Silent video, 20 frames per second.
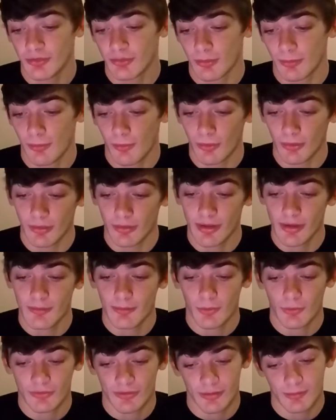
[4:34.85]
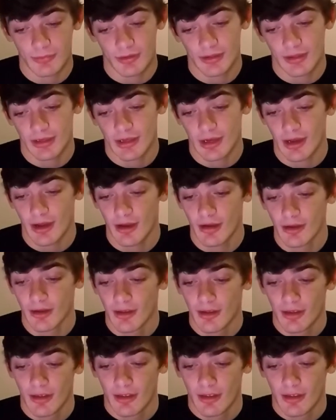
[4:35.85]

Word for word: is reportedly multimillionaire,